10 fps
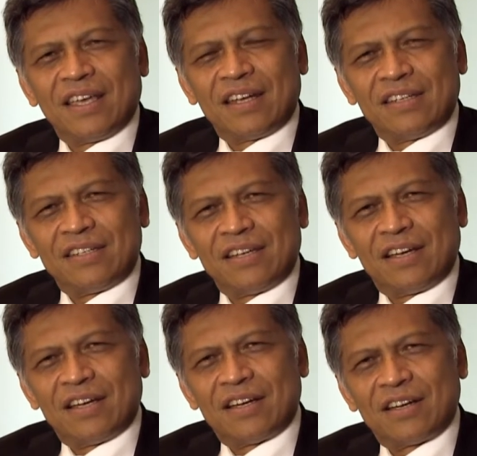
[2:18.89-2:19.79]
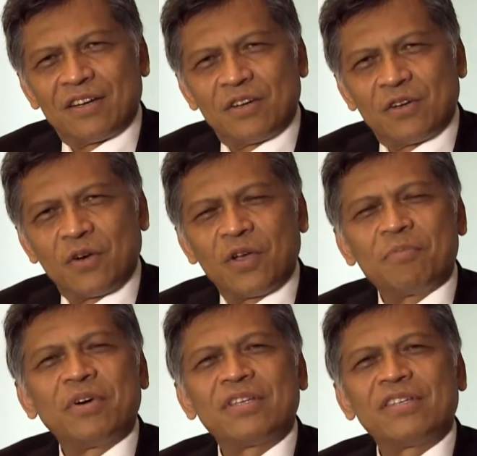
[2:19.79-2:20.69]
and
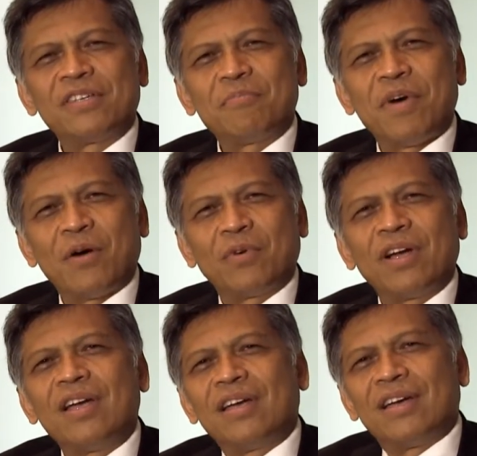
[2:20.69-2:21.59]
growing purchasing power.